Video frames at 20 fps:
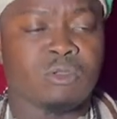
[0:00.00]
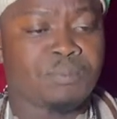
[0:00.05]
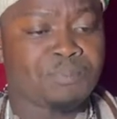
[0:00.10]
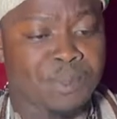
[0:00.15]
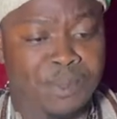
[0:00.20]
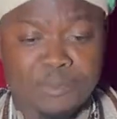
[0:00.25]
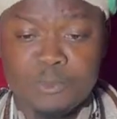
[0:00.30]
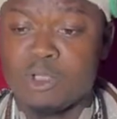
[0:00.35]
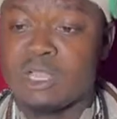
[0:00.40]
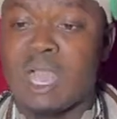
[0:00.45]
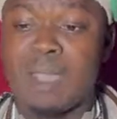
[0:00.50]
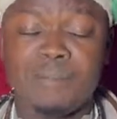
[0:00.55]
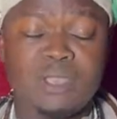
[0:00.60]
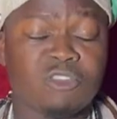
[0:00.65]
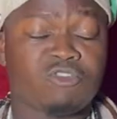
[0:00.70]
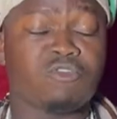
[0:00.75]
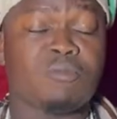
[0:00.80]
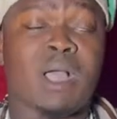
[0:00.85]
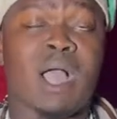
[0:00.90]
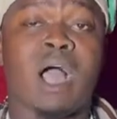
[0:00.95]
people
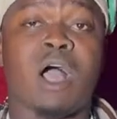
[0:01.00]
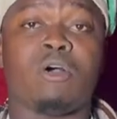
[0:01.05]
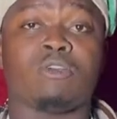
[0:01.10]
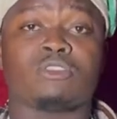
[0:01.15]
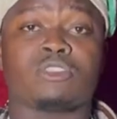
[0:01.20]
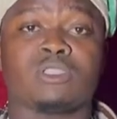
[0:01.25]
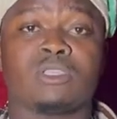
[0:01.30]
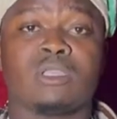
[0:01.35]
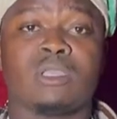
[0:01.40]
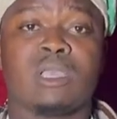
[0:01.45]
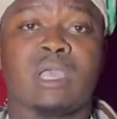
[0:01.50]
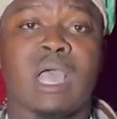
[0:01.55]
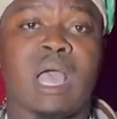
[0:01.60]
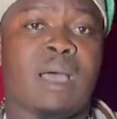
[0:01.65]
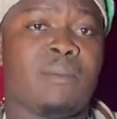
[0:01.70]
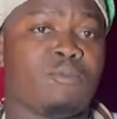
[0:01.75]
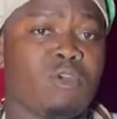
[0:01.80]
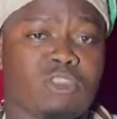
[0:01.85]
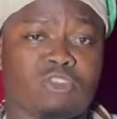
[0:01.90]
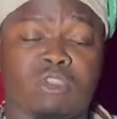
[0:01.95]
coming to my house,
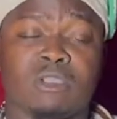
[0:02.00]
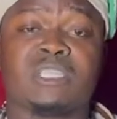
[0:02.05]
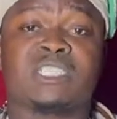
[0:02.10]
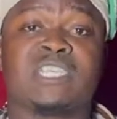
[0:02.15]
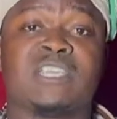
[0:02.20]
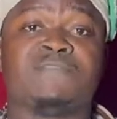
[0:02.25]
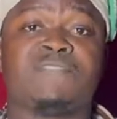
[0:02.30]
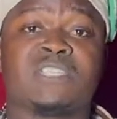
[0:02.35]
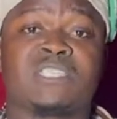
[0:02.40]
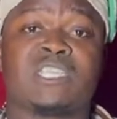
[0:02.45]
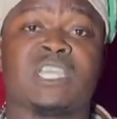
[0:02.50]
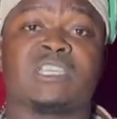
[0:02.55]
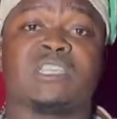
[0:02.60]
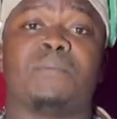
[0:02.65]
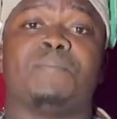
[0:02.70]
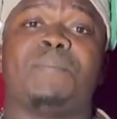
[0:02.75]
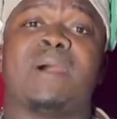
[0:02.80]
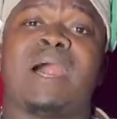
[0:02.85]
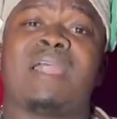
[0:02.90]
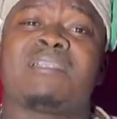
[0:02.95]
I'm not on TV
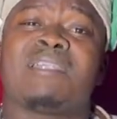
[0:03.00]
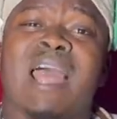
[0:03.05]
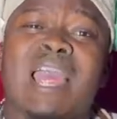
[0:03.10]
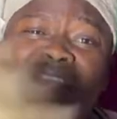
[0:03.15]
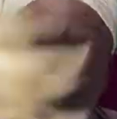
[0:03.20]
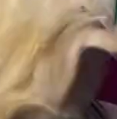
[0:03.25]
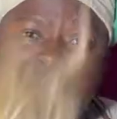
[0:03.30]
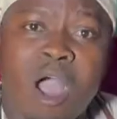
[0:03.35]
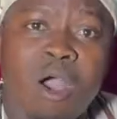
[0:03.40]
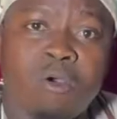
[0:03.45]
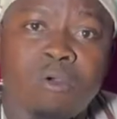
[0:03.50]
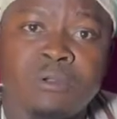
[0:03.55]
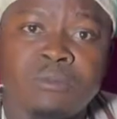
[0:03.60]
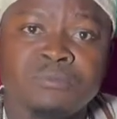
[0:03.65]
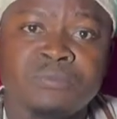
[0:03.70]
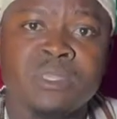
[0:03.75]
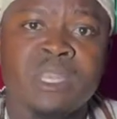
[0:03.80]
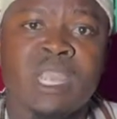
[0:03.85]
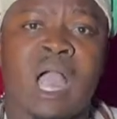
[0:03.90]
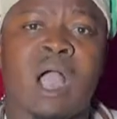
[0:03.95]
station, but right now,
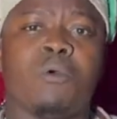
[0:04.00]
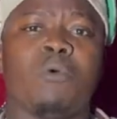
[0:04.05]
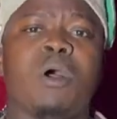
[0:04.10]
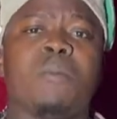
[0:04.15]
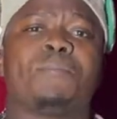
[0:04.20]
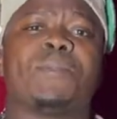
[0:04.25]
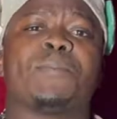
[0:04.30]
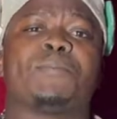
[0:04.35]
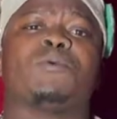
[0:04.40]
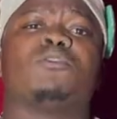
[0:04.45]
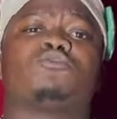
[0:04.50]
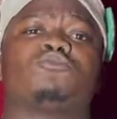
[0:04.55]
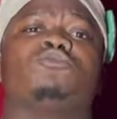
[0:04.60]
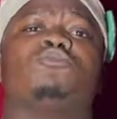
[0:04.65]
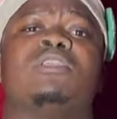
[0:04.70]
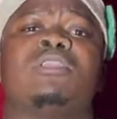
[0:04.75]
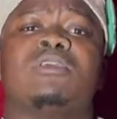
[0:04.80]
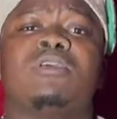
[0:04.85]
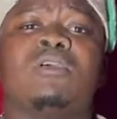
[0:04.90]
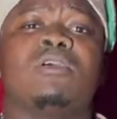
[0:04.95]
I want people
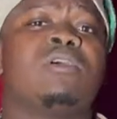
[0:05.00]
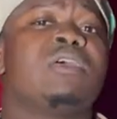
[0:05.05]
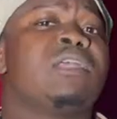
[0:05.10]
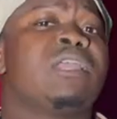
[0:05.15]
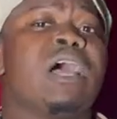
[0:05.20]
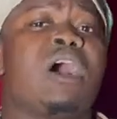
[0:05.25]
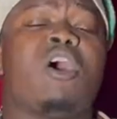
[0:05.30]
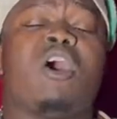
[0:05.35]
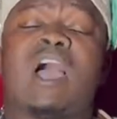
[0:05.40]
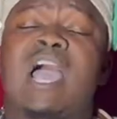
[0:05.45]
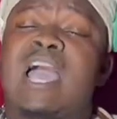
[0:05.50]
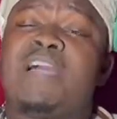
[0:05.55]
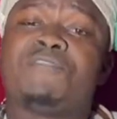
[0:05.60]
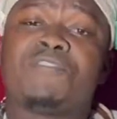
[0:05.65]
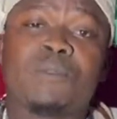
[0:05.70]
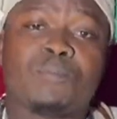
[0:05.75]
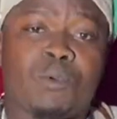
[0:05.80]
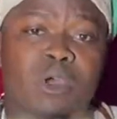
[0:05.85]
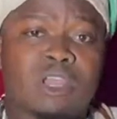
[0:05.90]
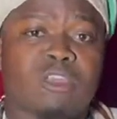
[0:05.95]
to,
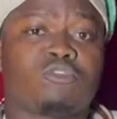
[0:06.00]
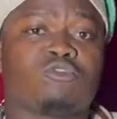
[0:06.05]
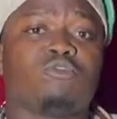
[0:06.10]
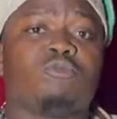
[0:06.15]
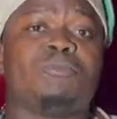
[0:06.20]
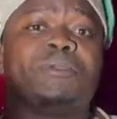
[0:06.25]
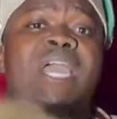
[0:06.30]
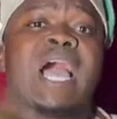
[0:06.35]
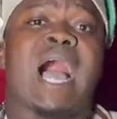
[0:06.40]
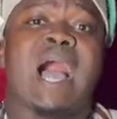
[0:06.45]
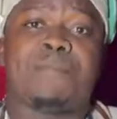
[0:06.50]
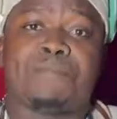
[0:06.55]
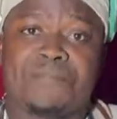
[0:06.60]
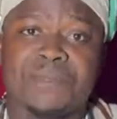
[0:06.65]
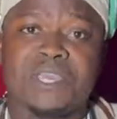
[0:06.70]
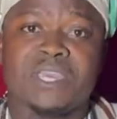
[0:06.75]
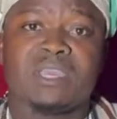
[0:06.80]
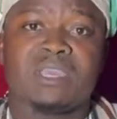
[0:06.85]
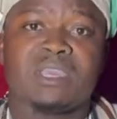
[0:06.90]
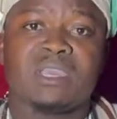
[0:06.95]
everybody to be
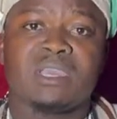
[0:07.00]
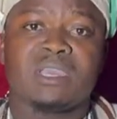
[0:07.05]
happy